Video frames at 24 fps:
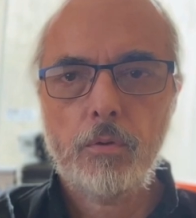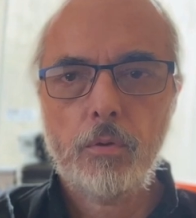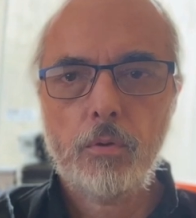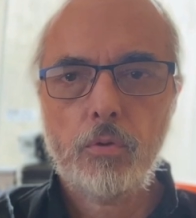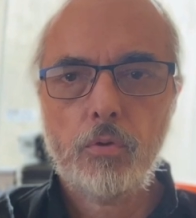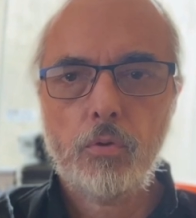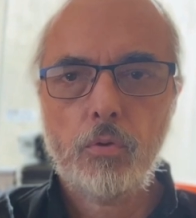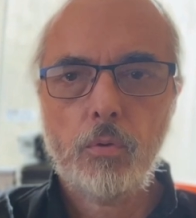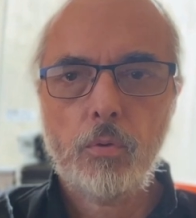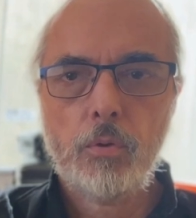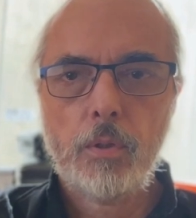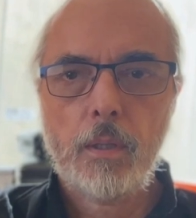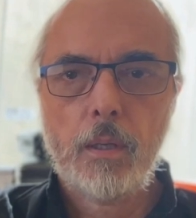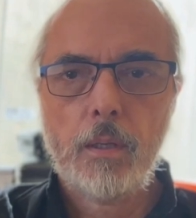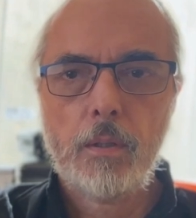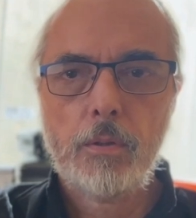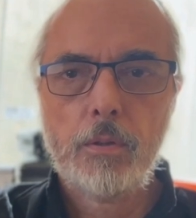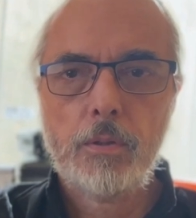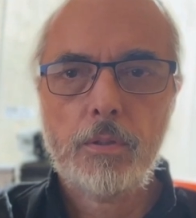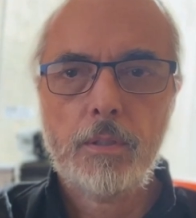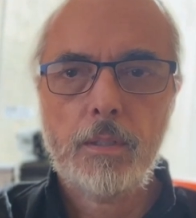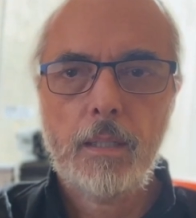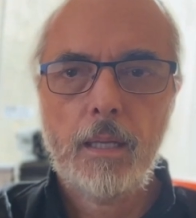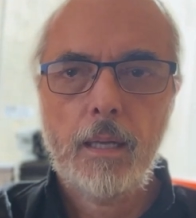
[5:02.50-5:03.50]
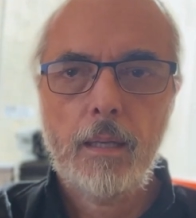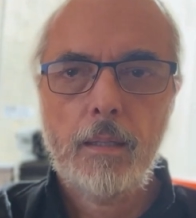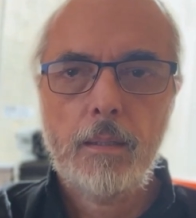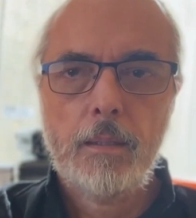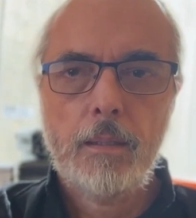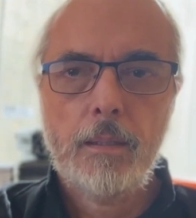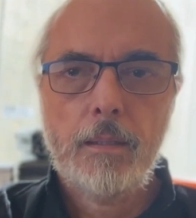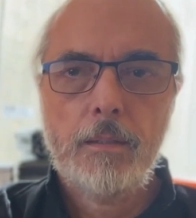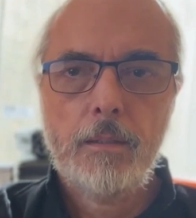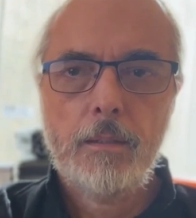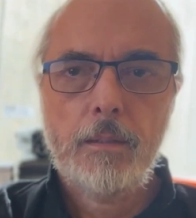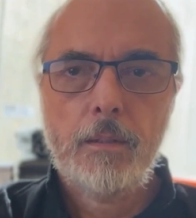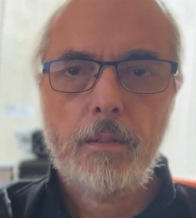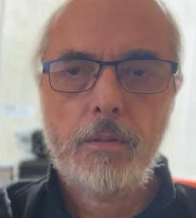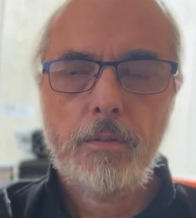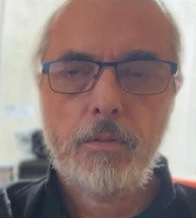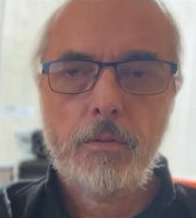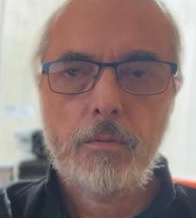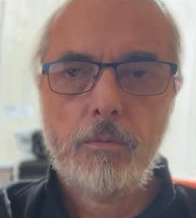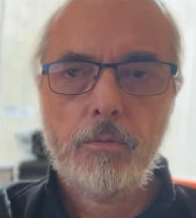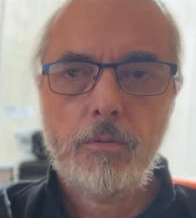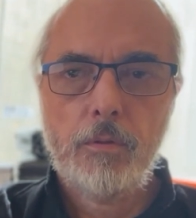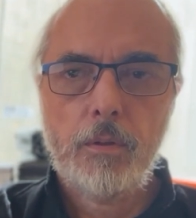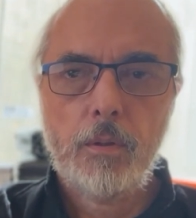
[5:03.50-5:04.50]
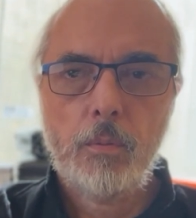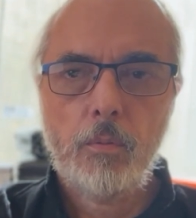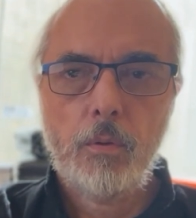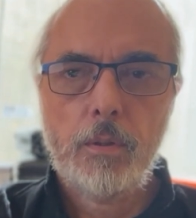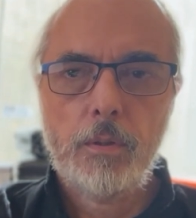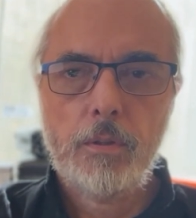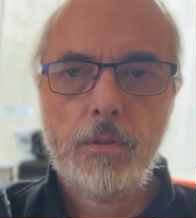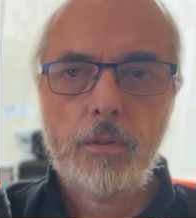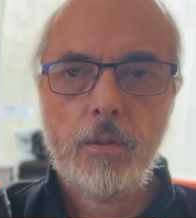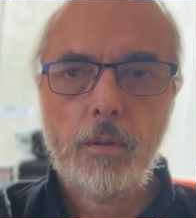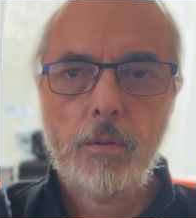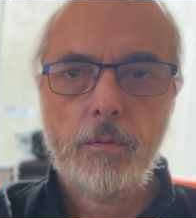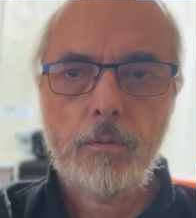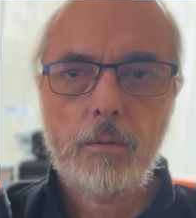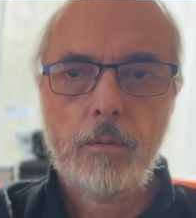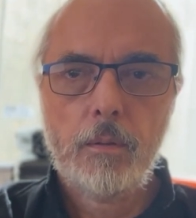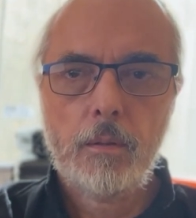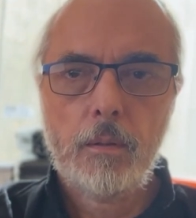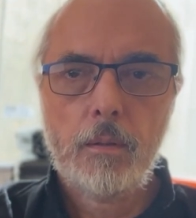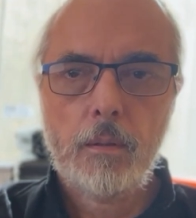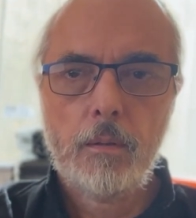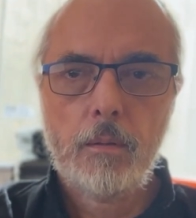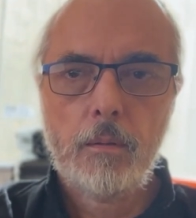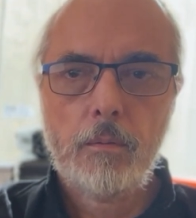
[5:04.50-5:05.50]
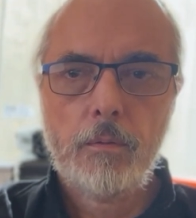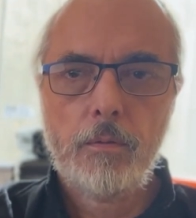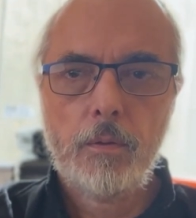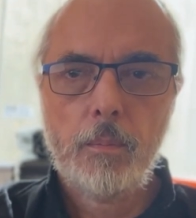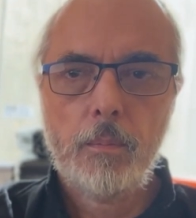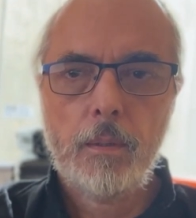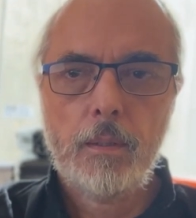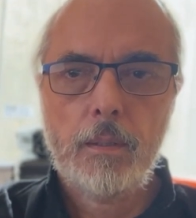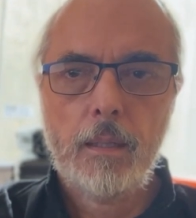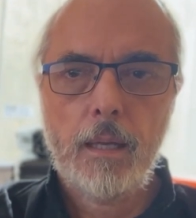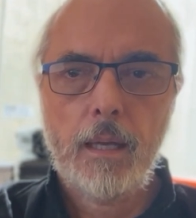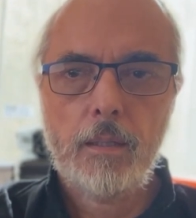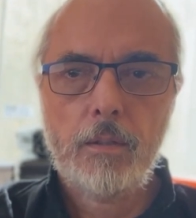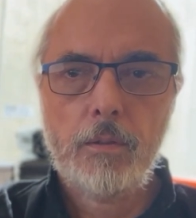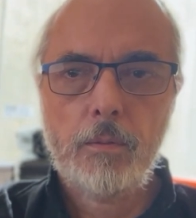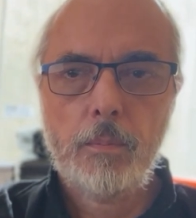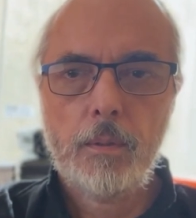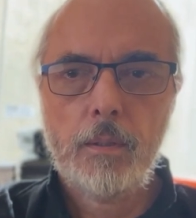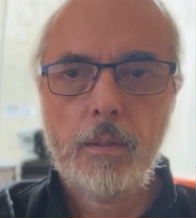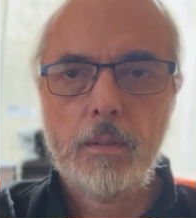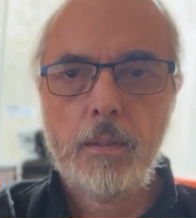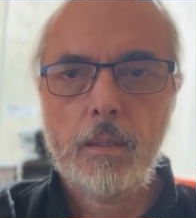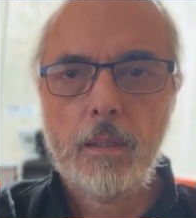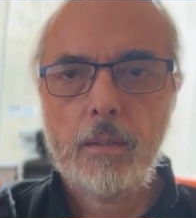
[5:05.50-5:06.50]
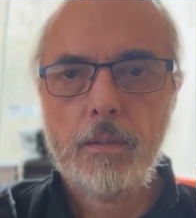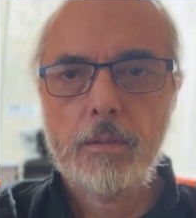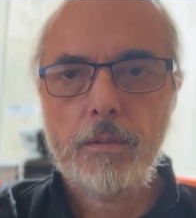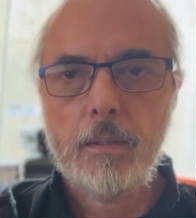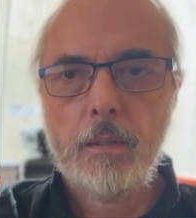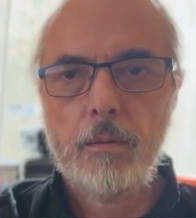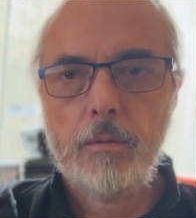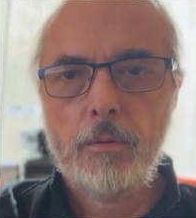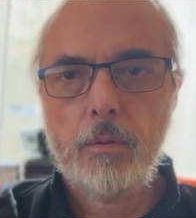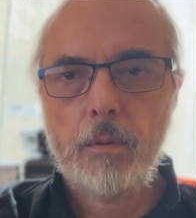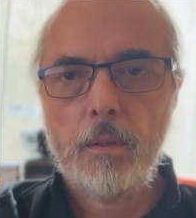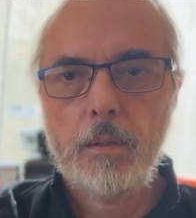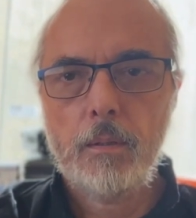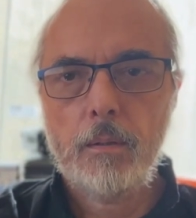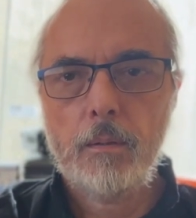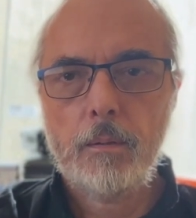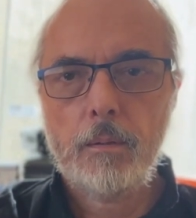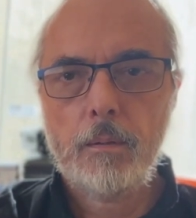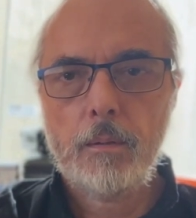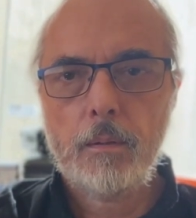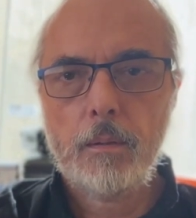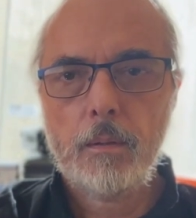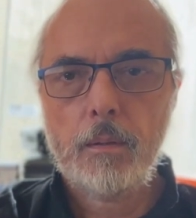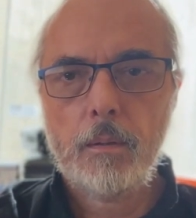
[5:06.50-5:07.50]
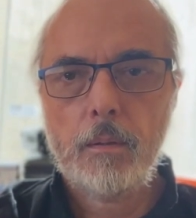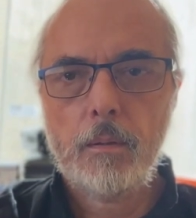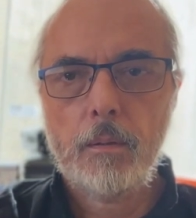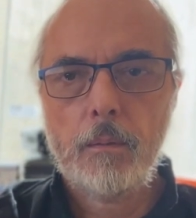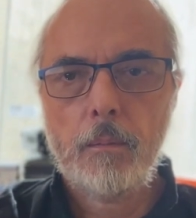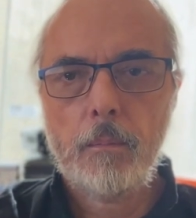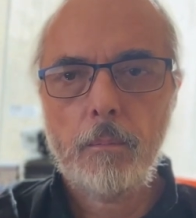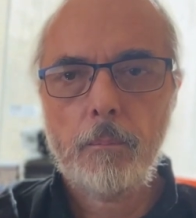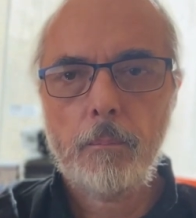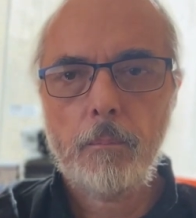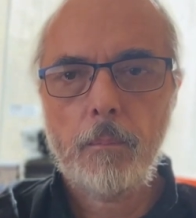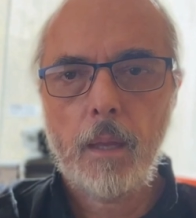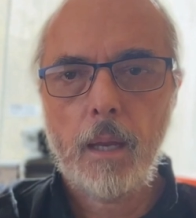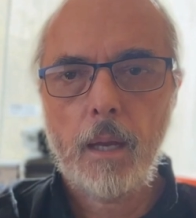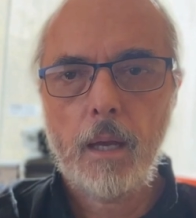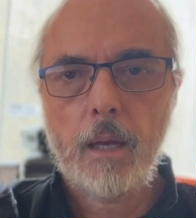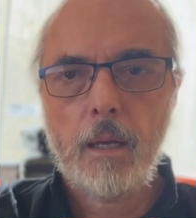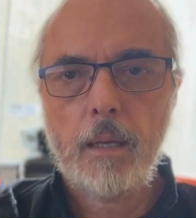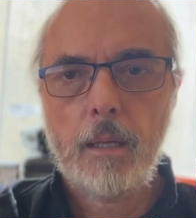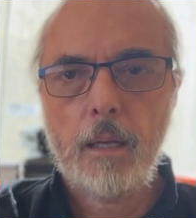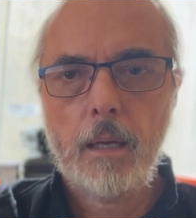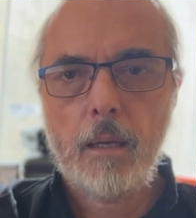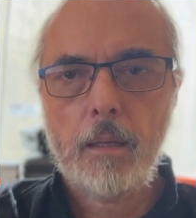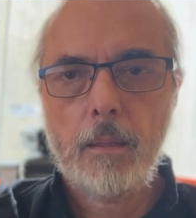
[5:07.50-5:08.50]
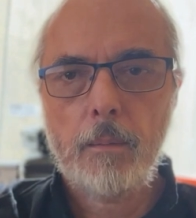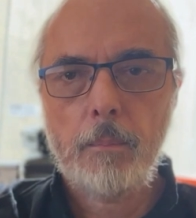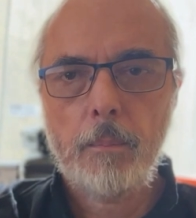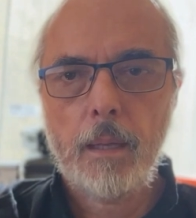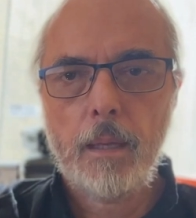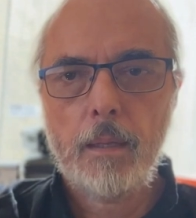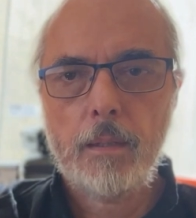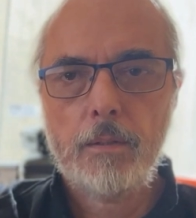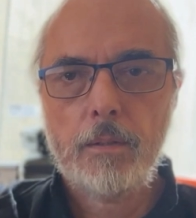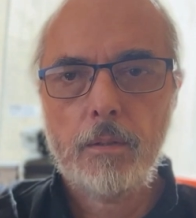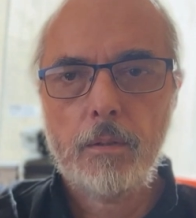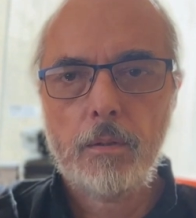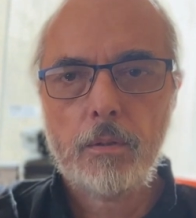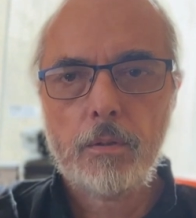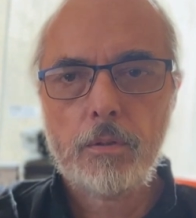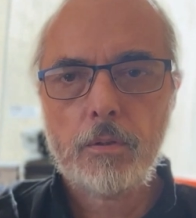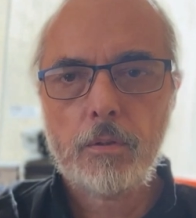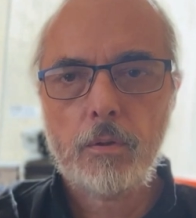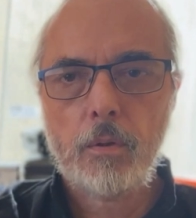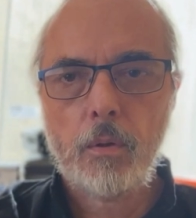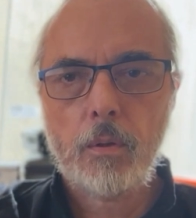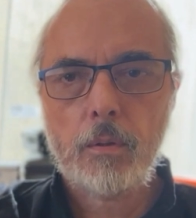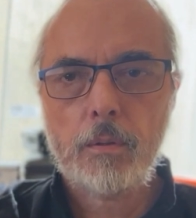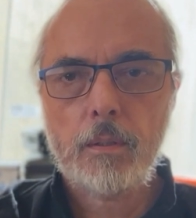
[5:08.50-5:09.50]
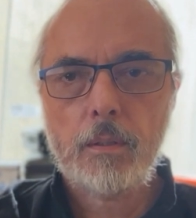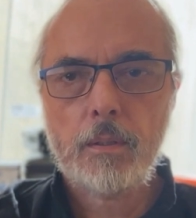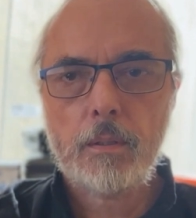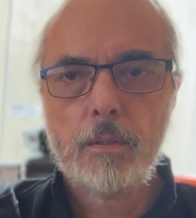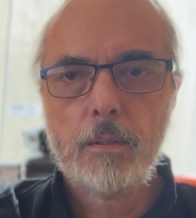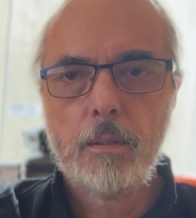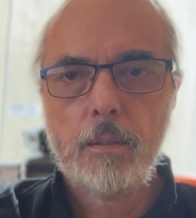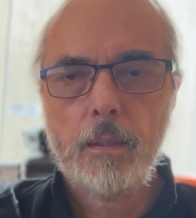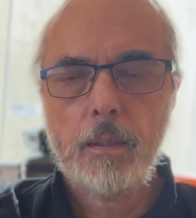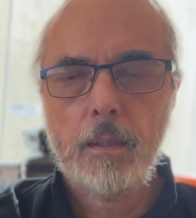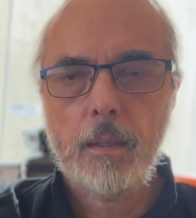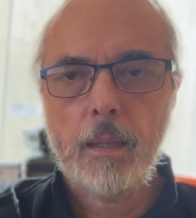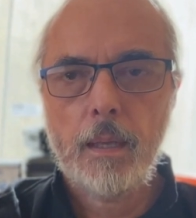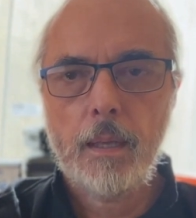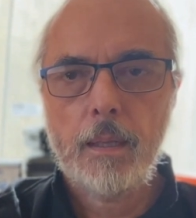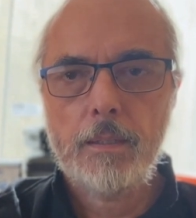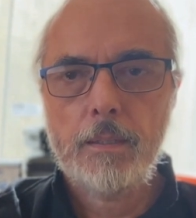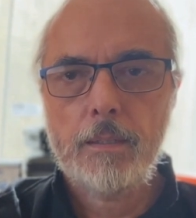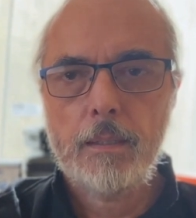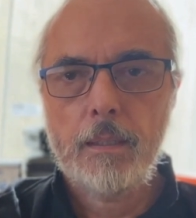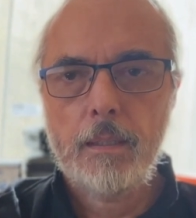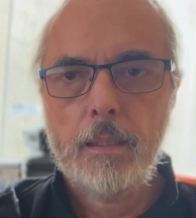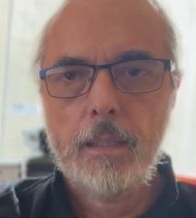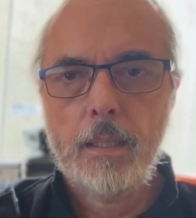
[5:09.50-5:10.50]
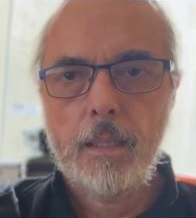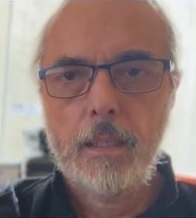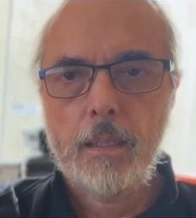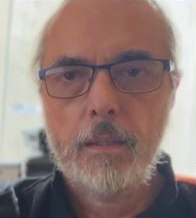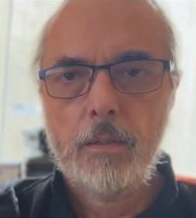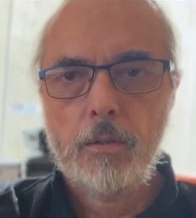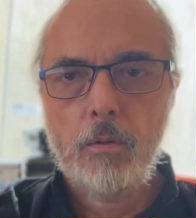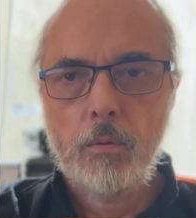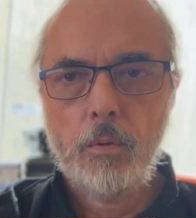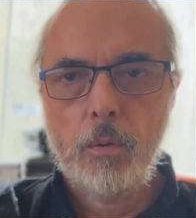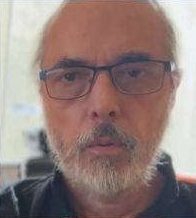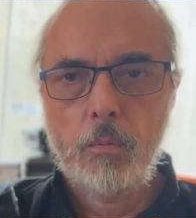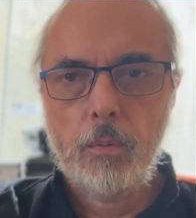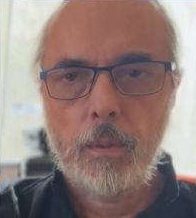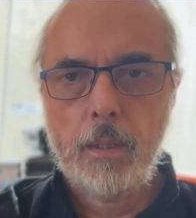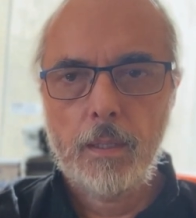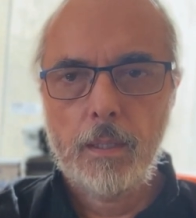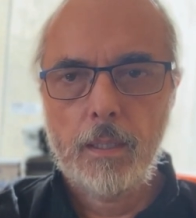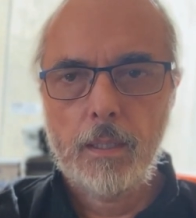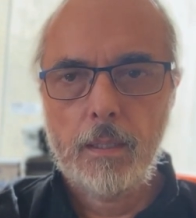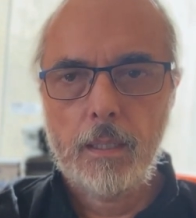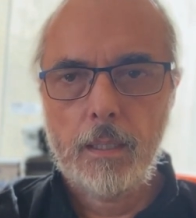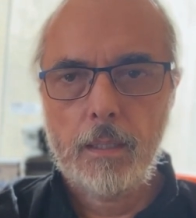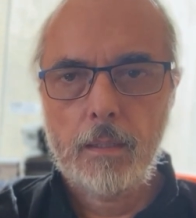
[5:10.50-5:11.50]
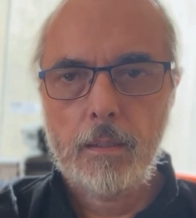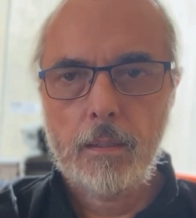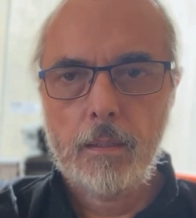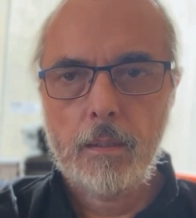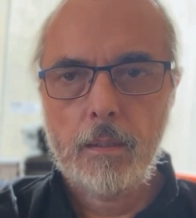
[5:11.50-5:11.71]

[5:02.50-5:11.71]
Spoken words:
To truly understand this is to free oneself from attachment and suffering. Mahayana masters saw this as the key to awakening